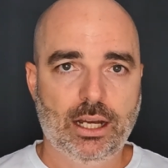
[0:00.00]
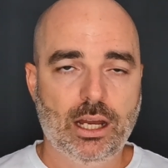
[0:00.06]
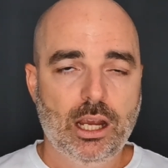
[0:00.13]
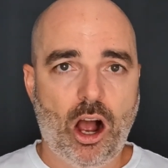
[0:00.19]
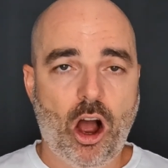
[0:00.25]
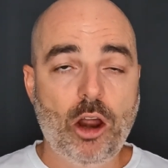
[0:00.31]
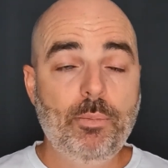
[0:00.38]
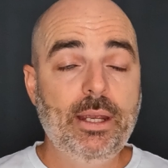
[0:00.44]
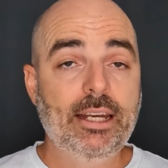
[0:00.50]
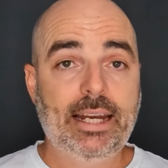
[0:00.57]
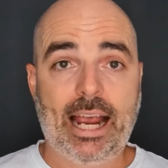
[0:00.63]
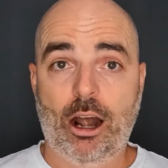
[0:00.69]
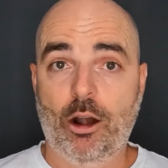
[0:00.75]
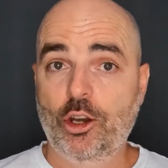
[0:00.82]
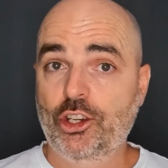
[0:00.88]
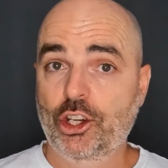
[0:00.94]
And I'd be
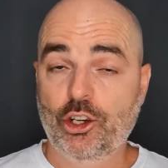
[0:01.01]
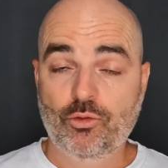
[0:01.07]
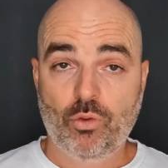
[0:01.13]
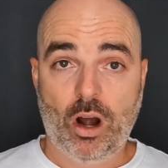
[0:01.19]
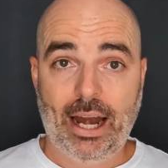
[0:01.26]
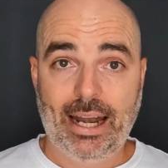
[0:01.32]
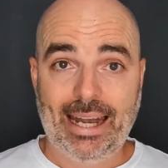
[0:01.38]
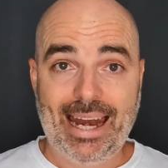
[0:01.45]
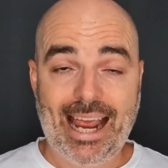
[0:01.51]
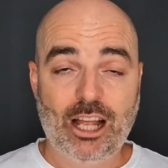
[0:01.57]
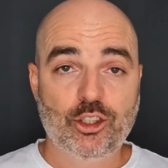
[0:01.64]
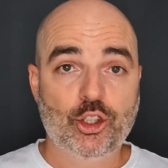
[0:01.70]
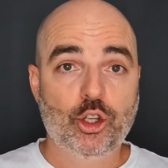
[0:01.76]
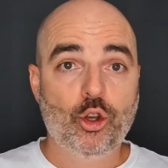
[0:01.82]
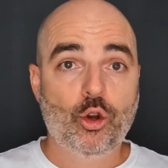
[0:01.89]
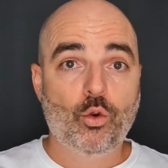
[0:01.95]
encouraging you right now
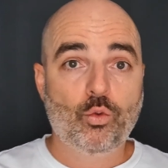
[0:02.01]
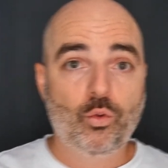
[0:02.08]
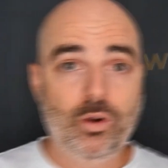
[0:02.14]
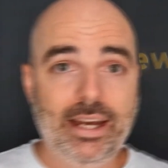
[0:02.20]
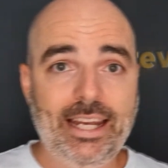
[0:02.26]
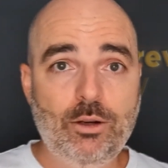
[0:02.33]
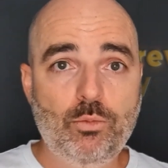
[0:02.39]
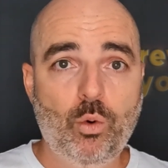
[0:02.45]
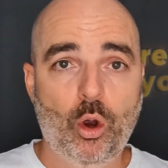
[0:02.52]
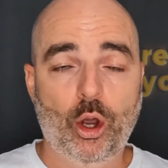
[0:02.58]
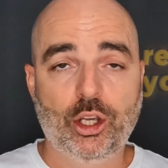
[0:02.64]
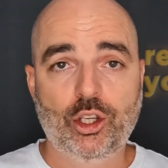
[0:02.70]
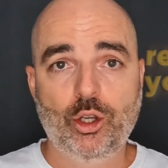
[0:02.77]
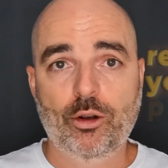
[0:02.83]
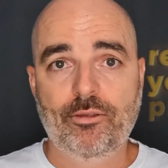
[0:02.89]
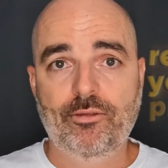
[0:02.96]
to
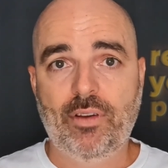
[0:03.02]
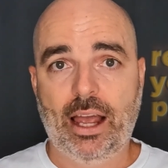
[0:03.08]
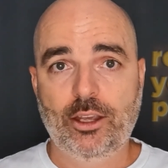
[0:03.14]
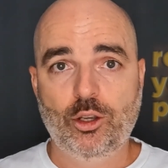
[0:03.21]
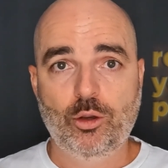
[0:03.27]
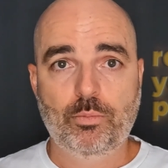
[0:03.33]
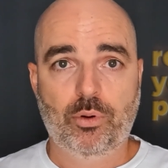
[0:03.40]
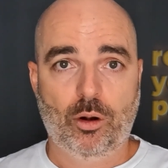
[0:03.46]
rework your value